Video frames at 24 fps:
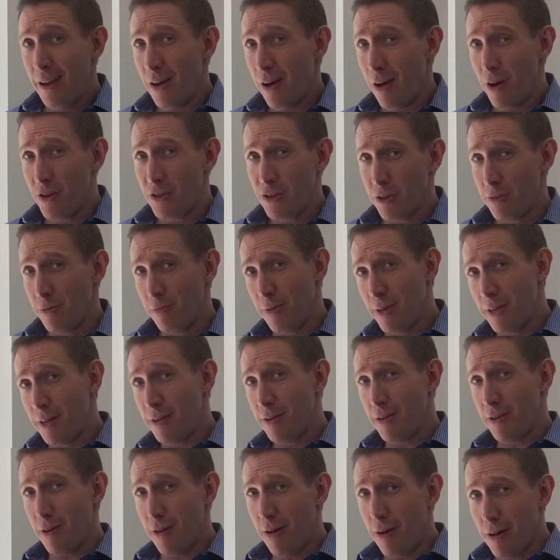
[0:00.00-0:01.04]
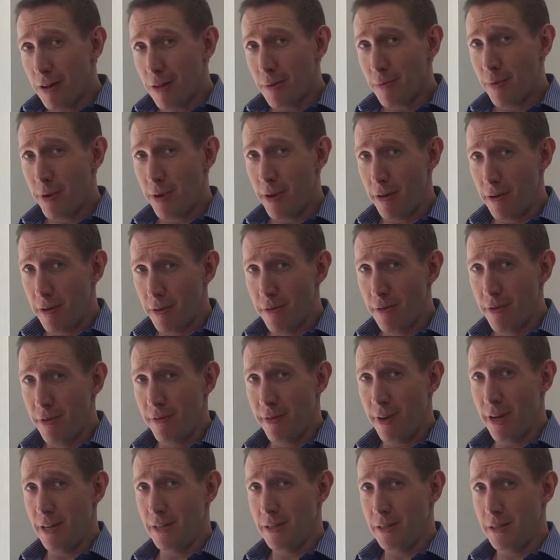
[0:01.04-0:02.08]
Also, we didn't call it bring your own
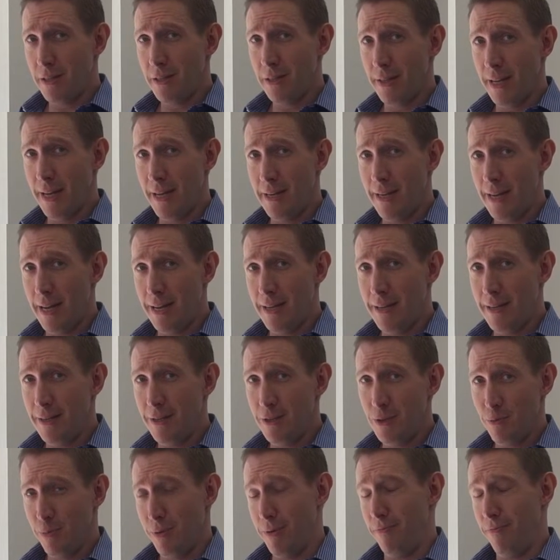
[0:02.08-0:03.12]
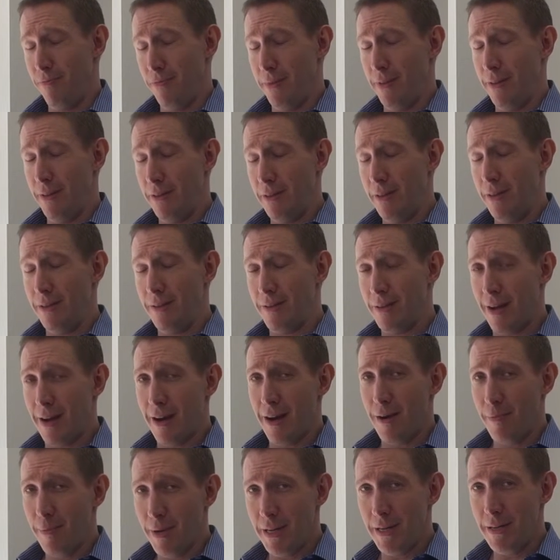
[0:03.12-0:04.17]
device in the late 90s, but the
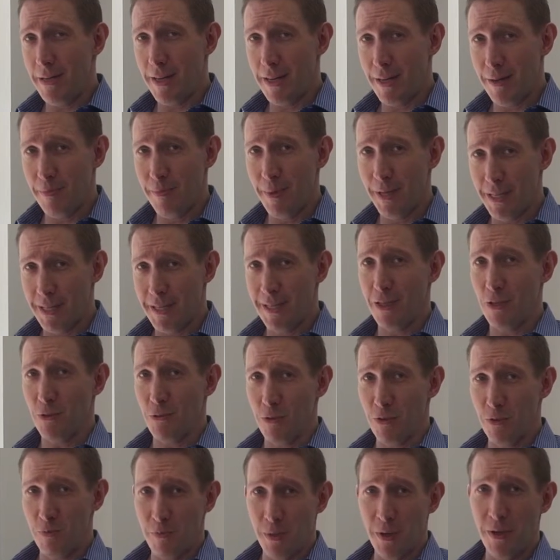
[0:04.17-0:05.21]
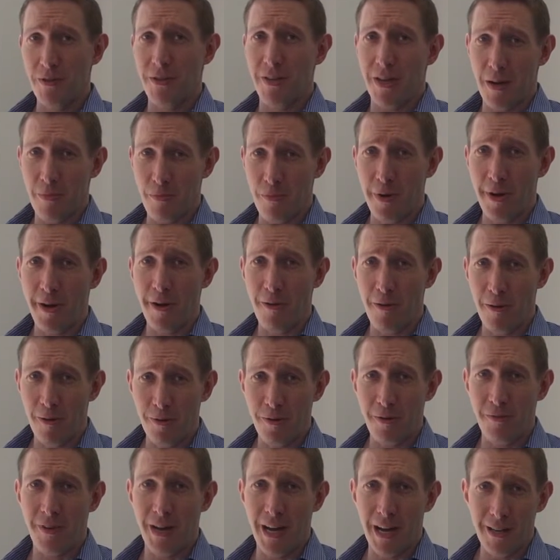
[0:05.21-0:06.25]
entire Medidata business was built on bring your own
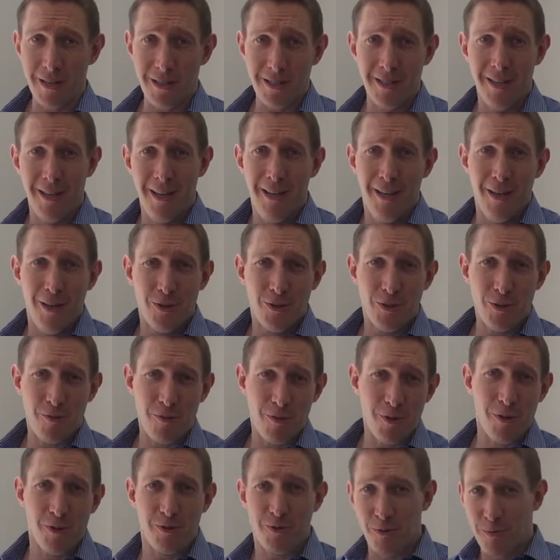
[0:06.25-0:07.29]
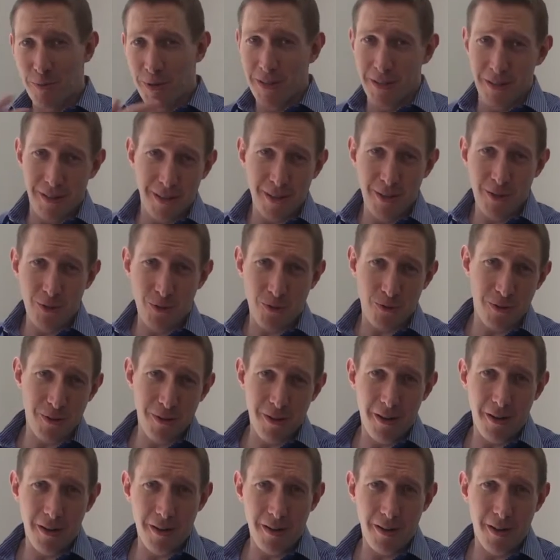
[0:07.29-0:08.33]
device. So for those who've been in the industry
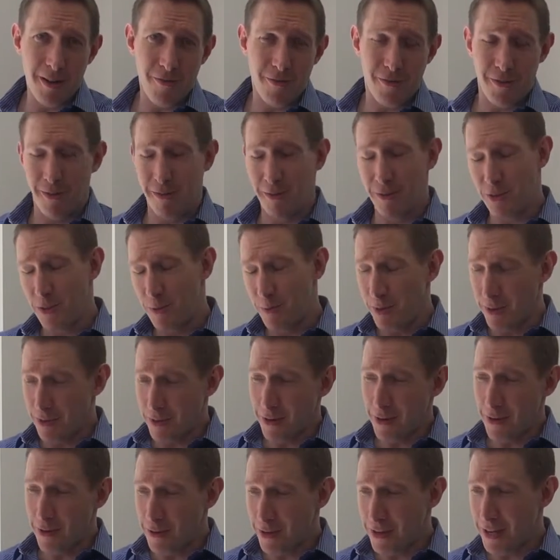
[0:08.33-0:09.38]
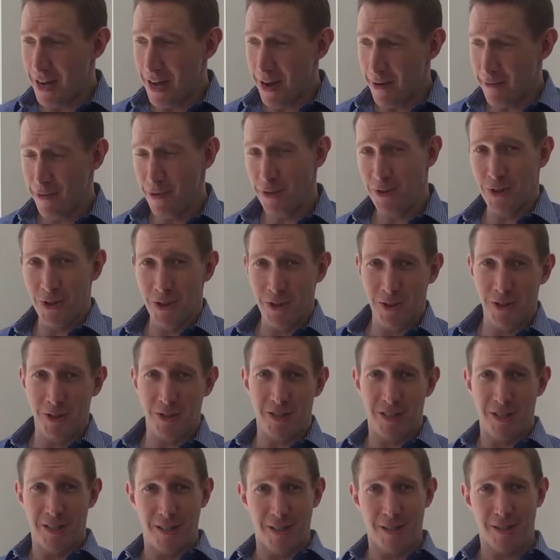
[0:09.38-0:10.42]
long enough, you used to be able to go to conferences and
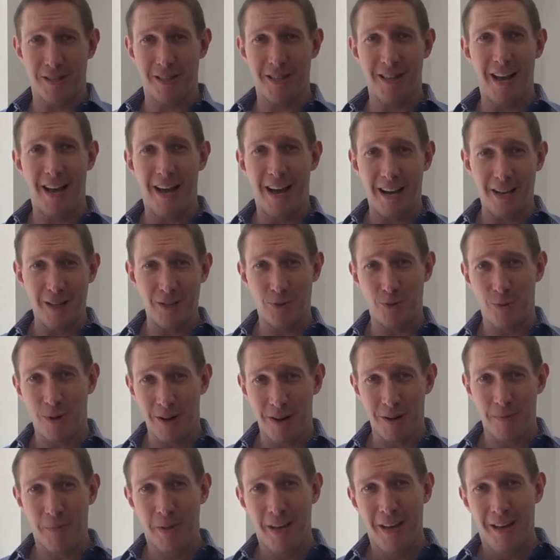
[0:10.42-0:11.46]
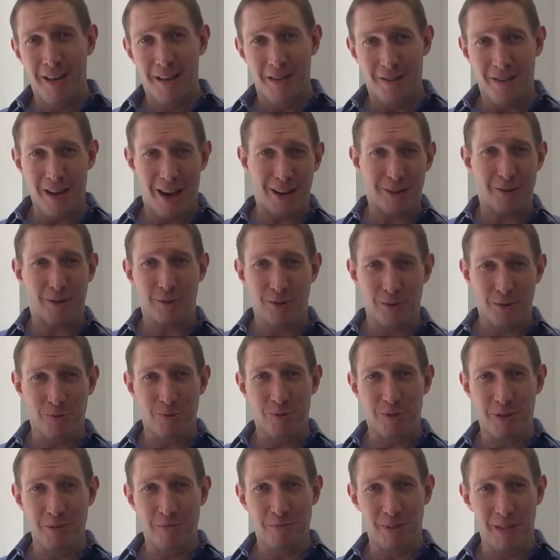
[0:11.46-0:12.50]
see these slides where doctors
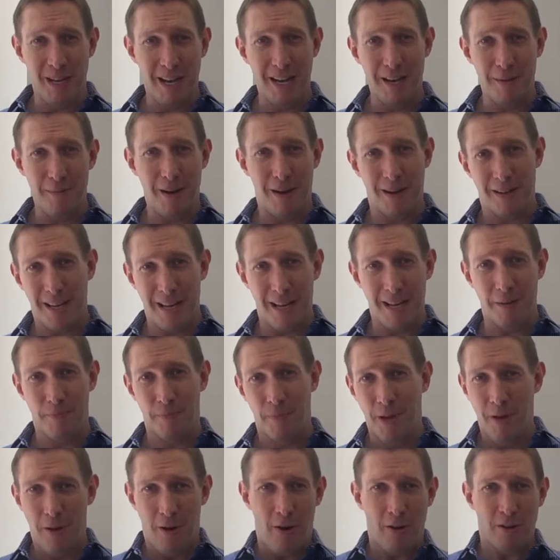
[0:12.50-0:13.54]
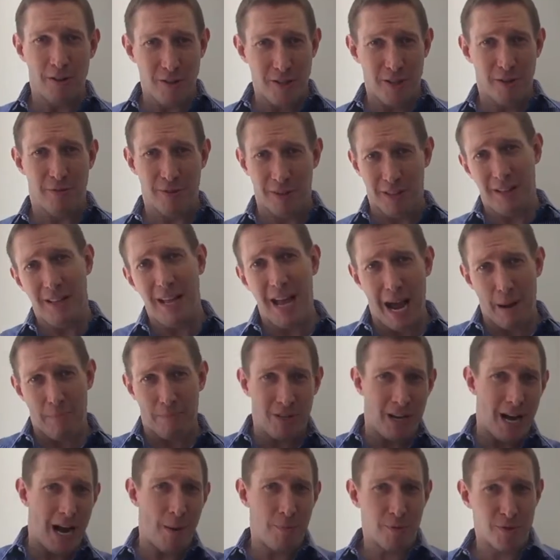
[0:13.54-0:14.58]
would complain about getting all these different
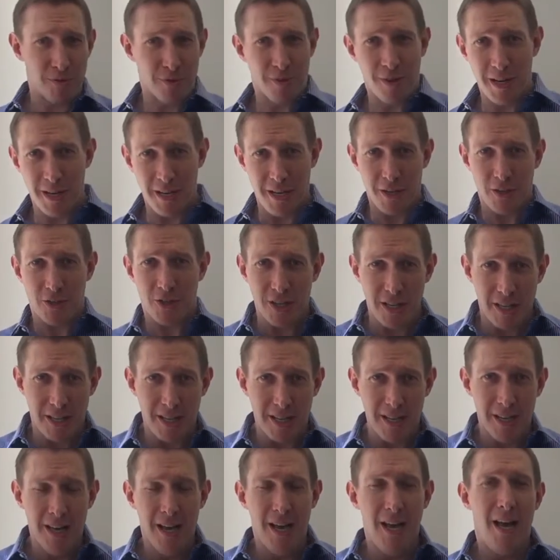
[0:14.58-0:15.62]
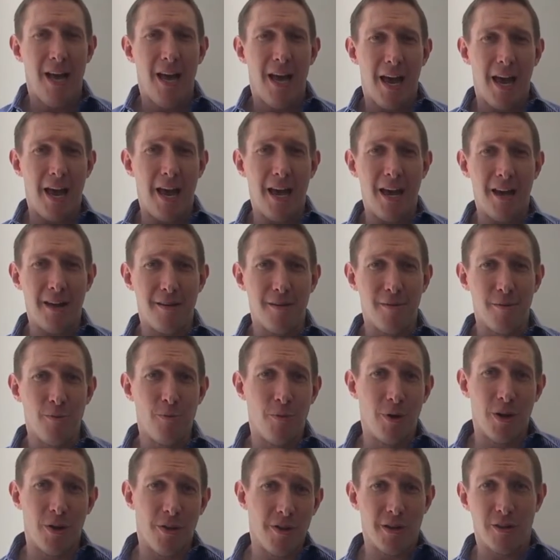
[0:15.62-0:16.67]
laptops for EDC and
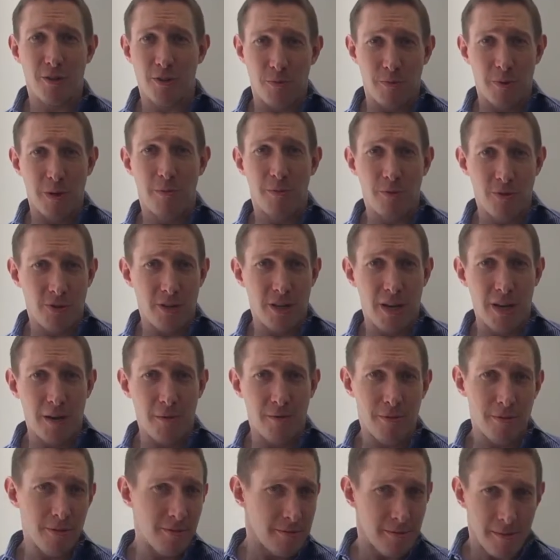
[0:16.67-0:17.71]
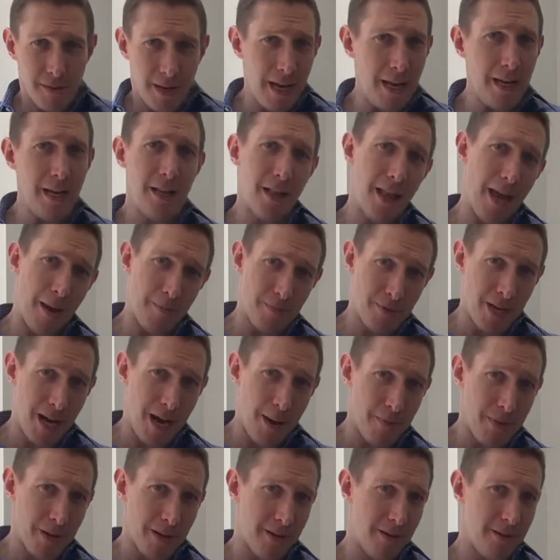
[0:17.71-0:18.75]
one of the things that we were saying was, well, any
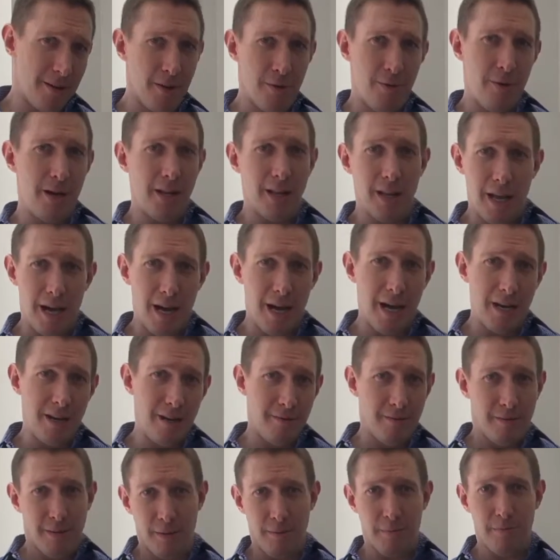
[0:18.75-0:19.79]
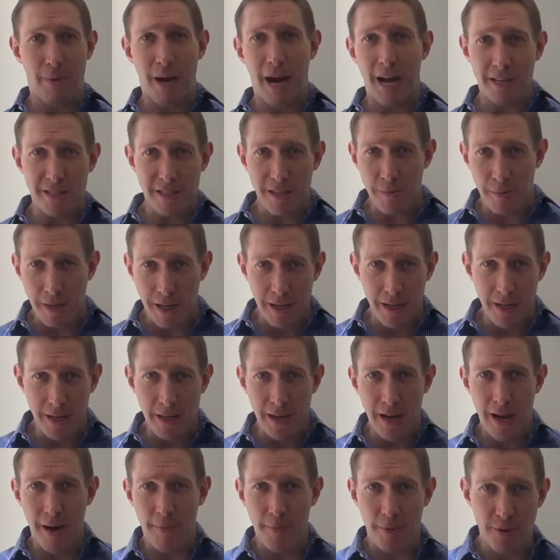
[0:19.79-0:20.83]
laptop that can go online and buy something in
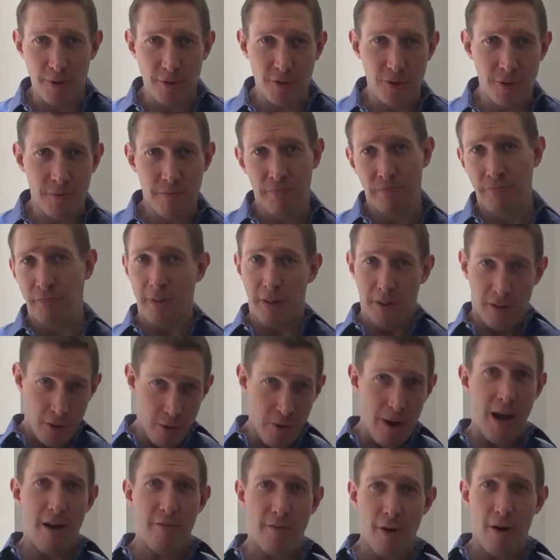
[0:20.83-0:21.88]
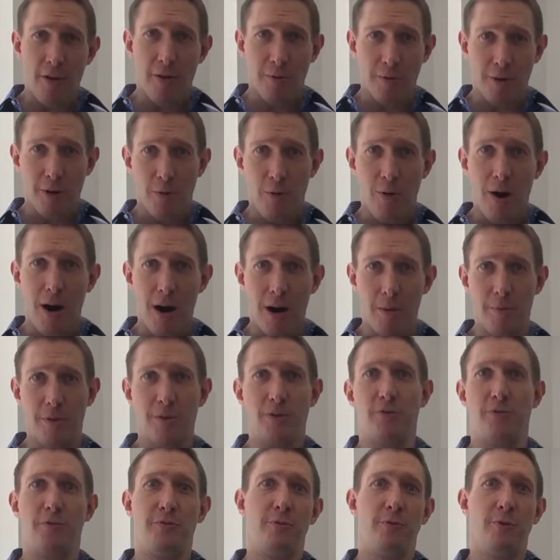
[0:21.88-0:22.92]
e-commerce, you have all the
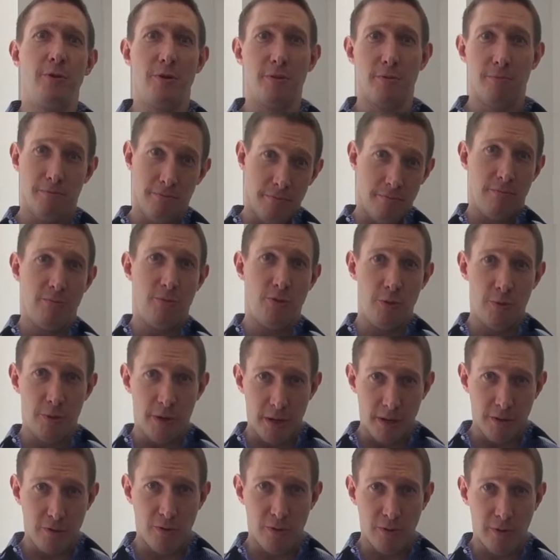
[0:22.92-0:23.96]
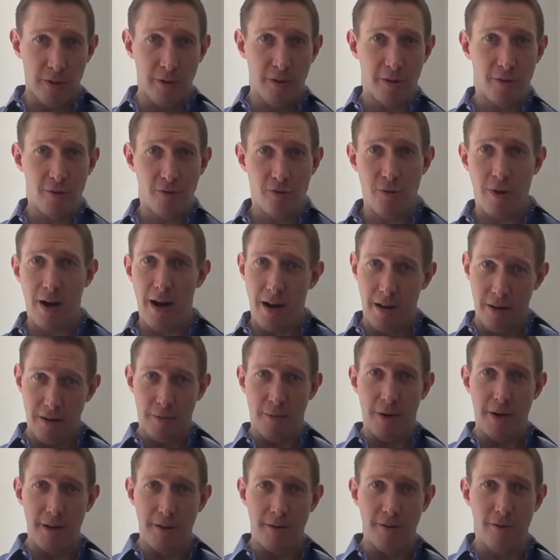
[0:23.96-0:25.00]
requirements for doing a clinical trial
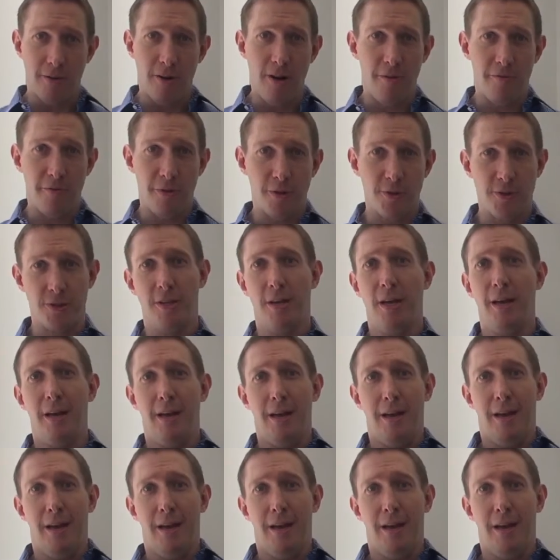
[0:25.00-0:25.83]
already in your office.